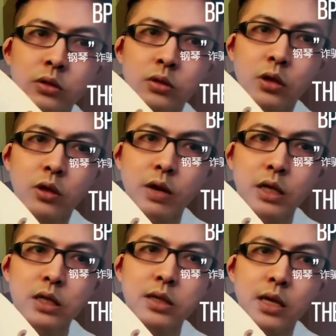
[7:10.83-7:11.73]
Alright,
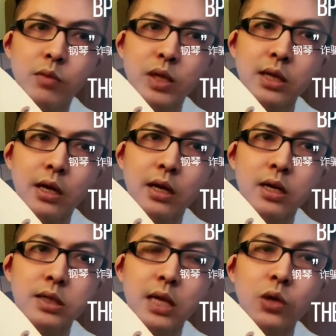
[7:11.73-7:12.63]
these are basically
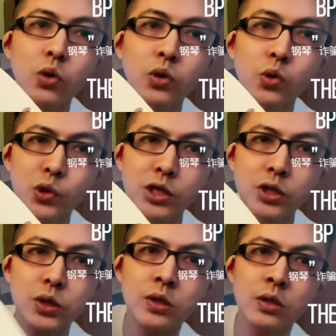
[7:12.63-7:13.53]
silicone
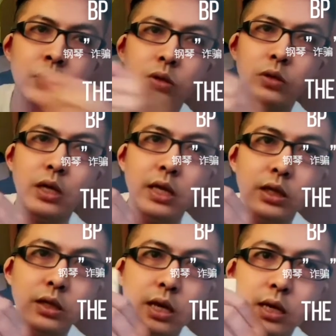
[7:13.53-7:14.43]
cushions, okay, that
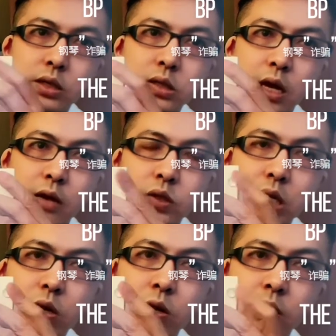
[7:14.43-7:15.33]
I
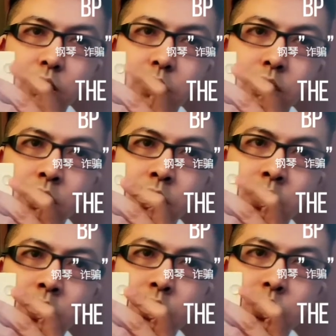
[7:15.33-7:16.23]
stick on,
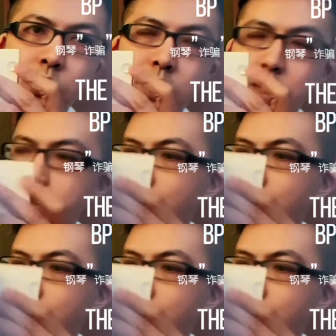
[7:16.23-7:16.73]
so that